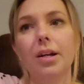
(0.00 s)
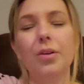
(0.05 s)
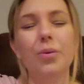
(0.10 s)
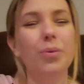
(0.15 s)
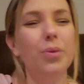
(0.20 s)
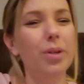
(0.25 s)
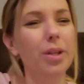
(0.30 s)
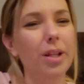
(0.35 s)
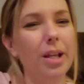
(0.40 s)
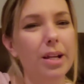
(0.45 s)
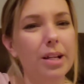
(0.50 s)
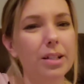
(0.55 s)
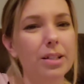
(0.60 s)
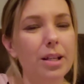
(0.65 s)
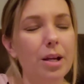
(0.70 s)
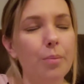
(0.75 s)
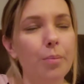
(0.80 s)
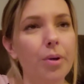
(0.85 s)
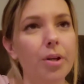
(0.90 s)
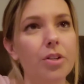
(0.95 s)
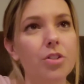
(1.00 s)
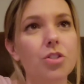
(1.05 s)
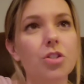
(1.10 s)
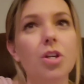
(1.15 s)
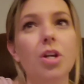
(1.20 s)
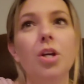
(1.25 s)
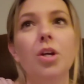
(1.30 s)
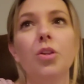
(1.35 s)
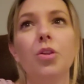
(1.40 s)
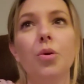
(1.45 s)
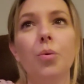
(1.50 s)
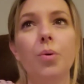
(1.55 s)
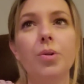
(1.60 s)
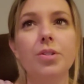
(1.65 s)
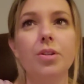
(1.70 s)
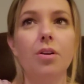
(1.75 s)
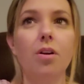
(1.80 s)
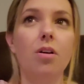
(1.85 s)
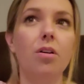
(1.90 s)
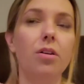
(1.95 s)
I don't really like it that much. There
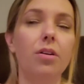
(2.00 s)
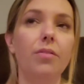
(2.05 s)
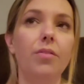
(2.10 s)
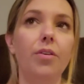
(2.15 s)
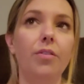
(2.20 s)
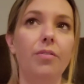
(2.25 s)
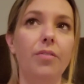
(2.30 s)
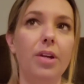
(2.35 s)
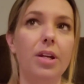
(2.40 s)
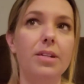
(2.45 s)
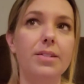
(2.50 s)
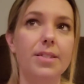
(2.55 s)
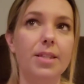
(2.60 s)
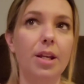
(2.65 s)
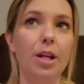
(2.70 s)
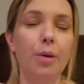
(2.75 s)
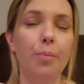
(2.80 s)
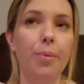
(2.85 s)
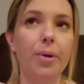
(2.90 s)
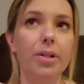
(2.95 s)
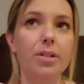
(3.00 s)
was a carnival vase that I